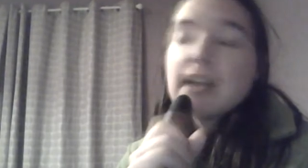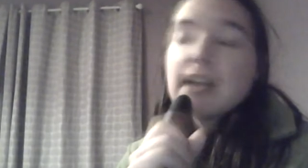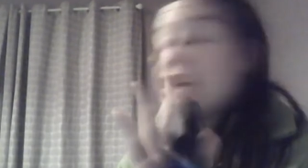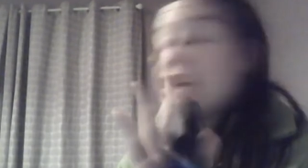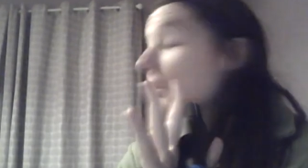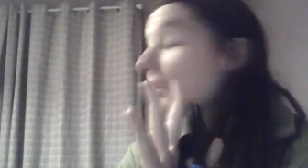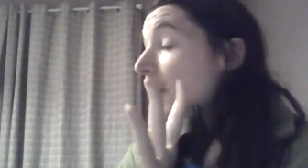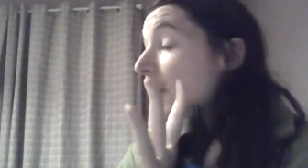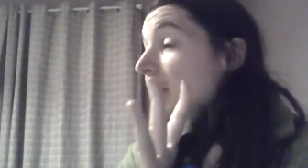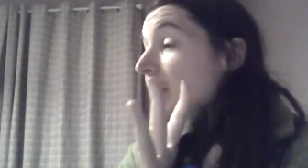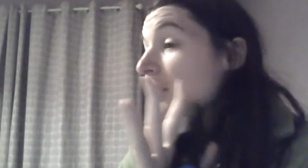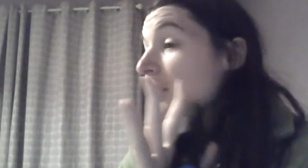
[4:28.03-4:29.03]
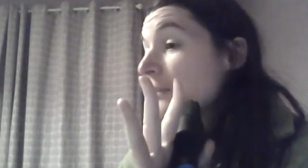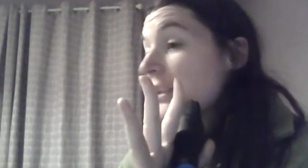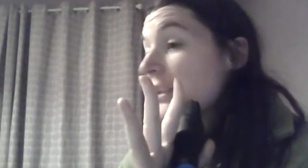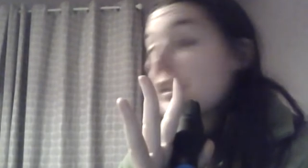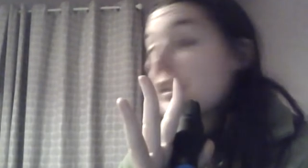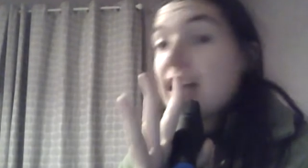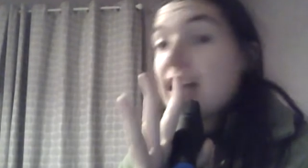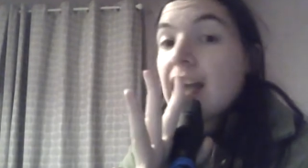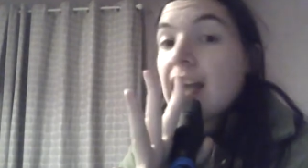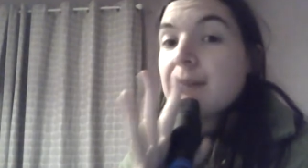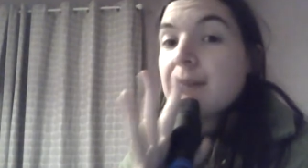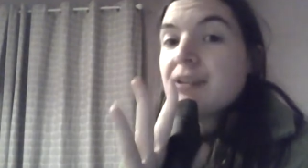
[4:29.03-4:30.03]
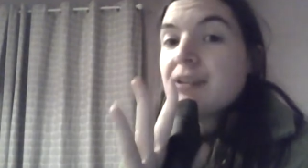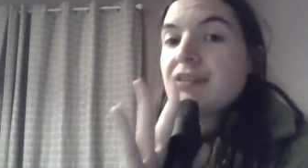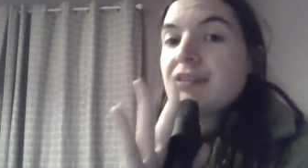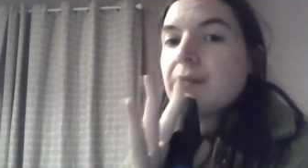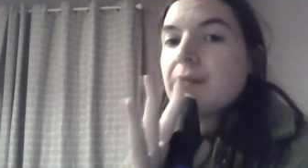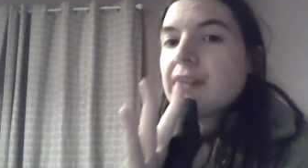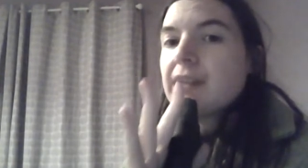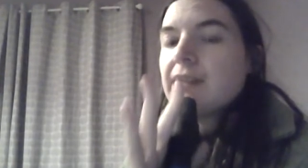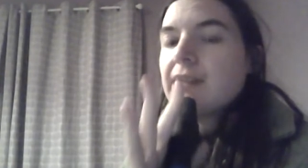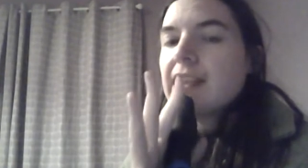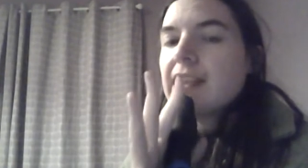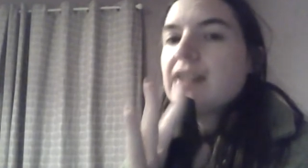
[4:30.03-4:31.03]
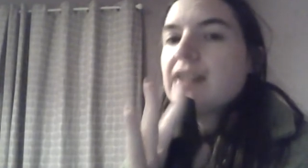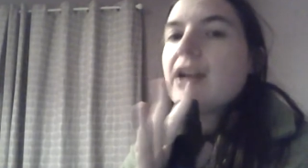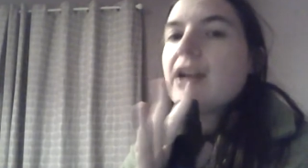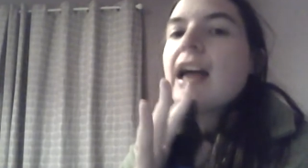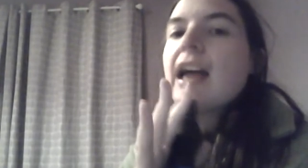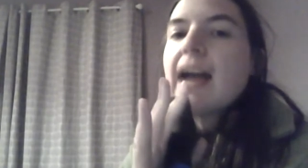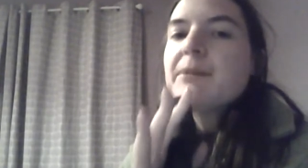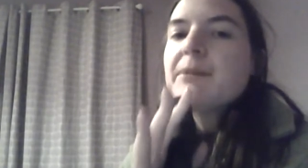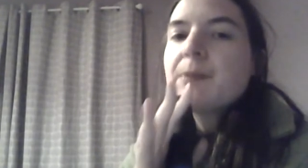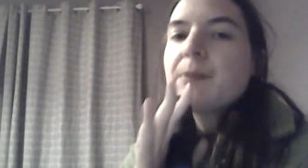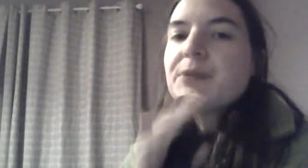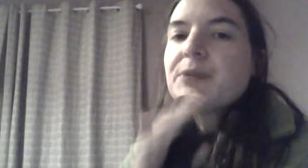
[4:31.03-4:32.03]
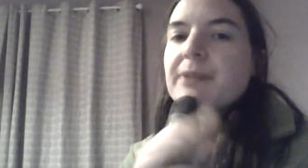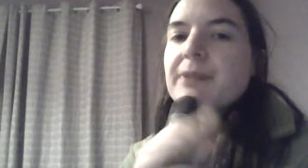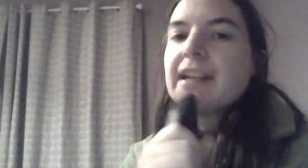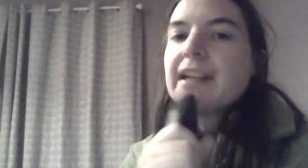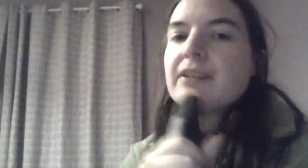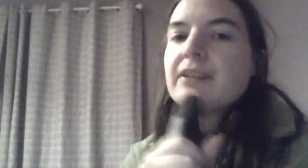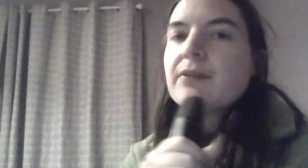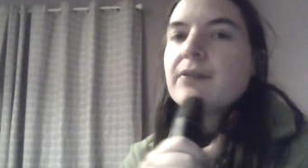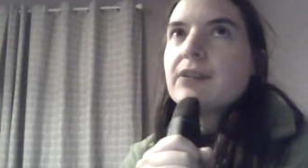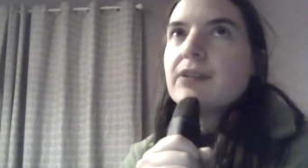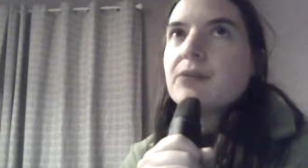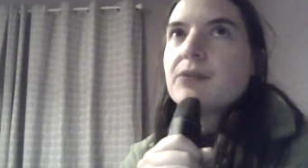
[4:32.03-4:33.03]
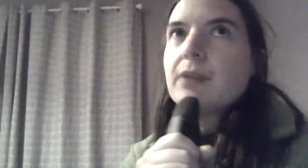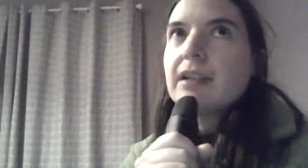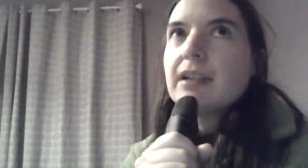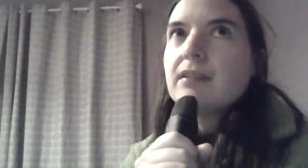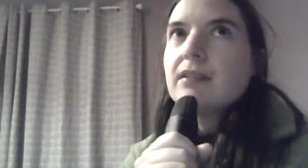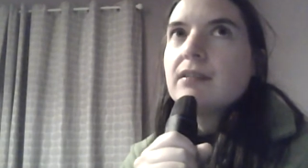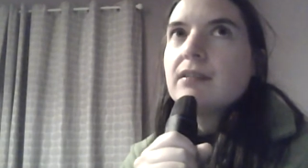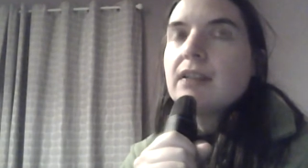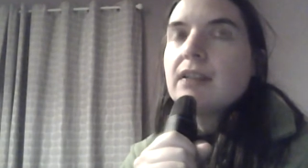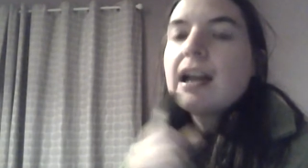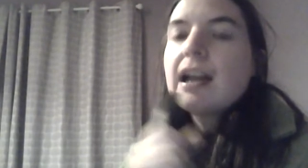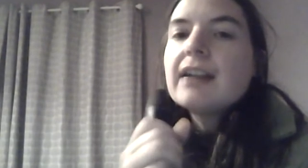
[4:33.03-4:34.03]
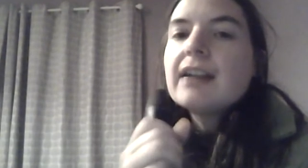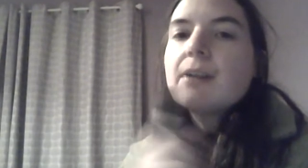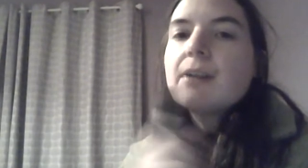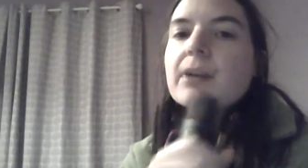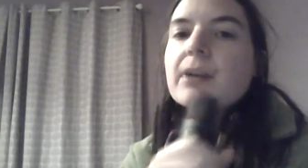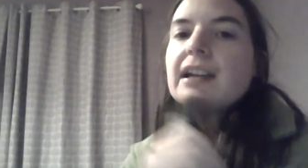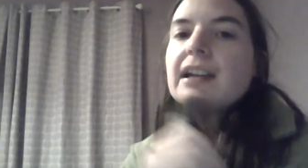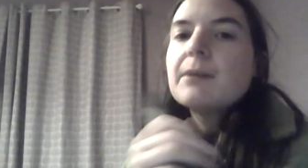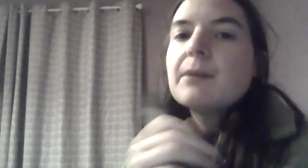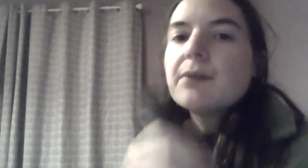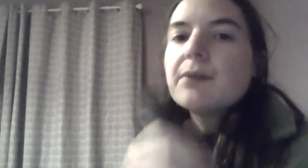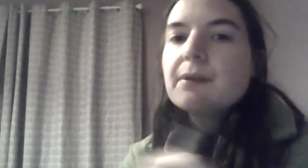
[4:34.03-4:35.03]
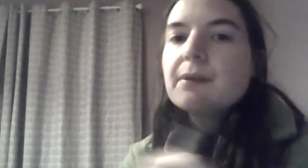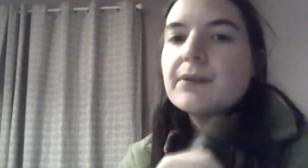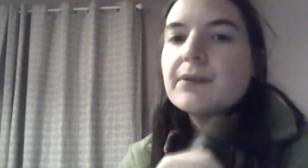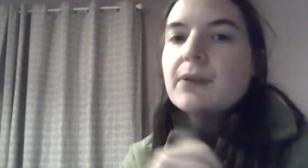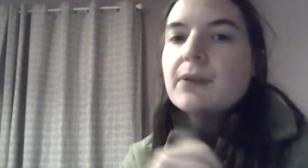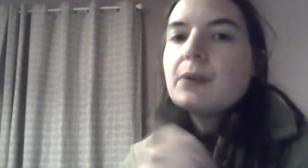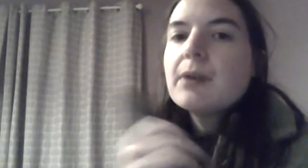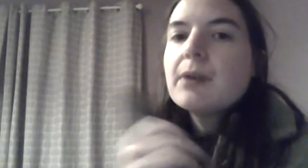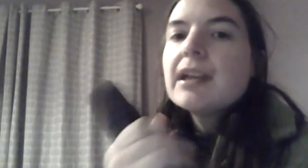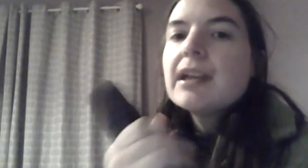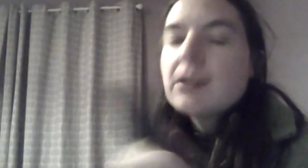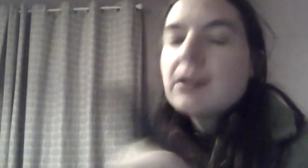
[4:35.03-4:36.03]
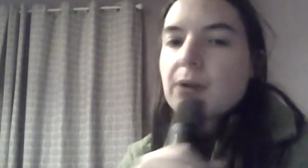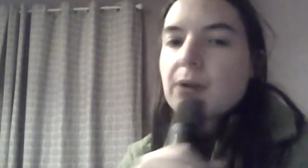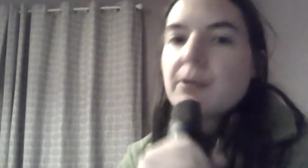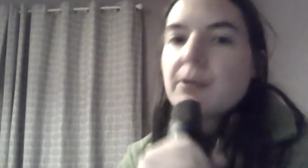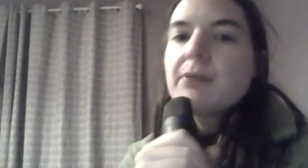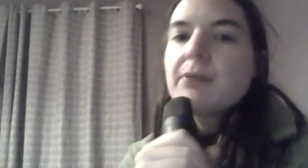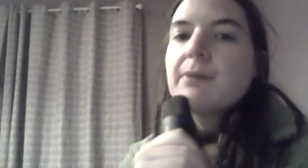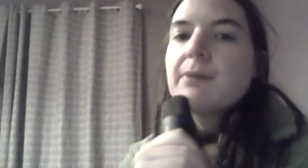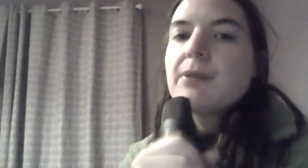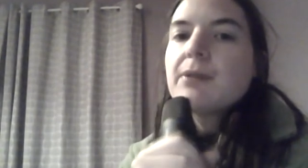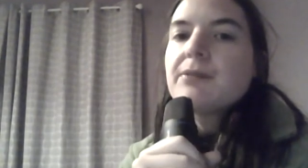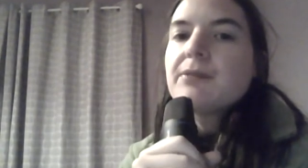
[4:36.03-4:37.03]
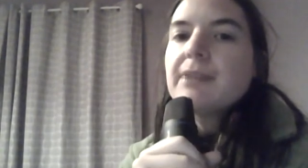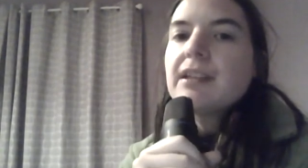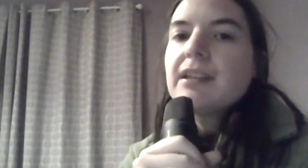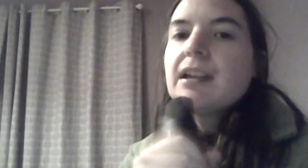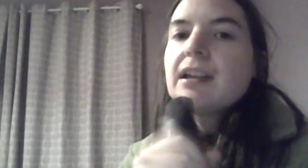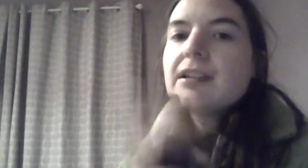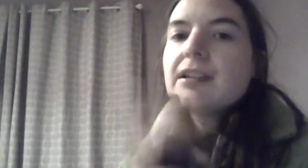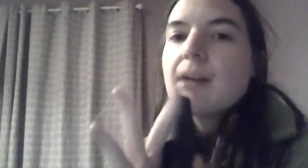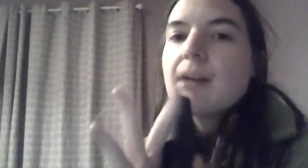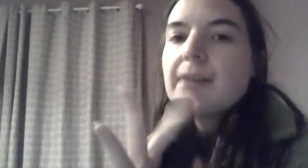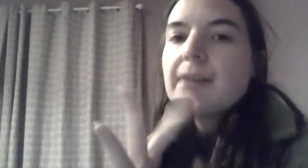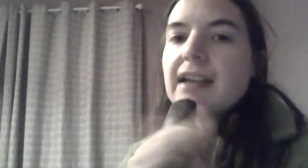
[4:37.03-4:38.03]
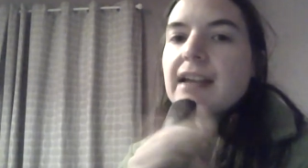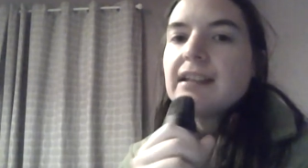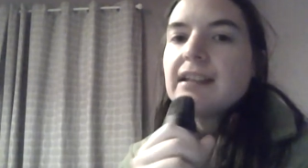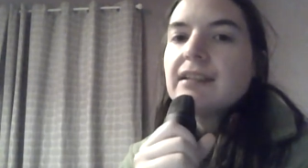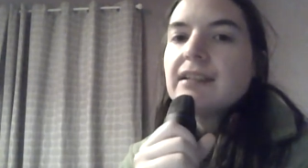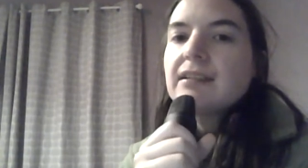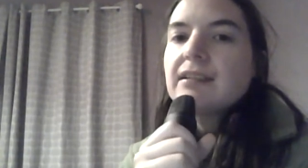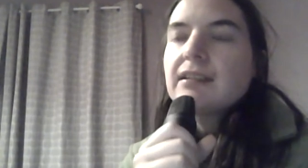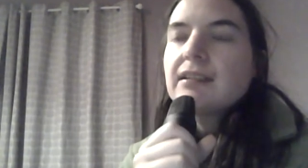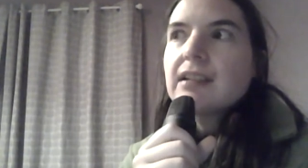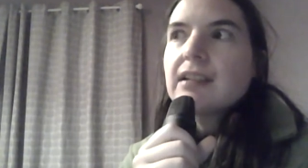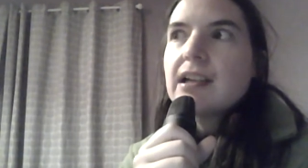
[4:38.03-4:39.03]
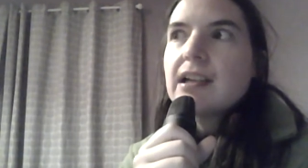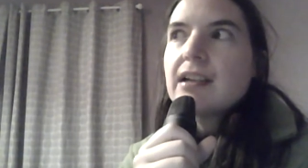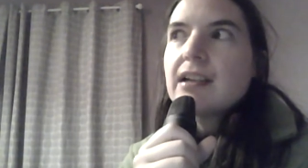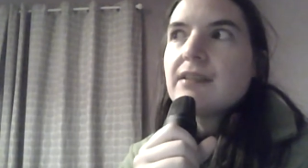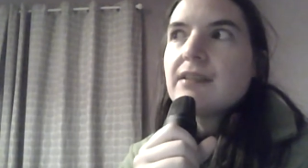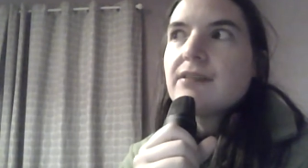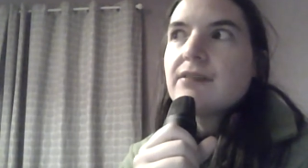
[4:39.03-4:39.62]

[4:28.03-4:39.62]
don't know how to explain it. I'm just surrendering and letting go. I'm supposed to be letting go of control here. I'm not worrying, I'm moving with the flow, going where the wind blows me, not planning, and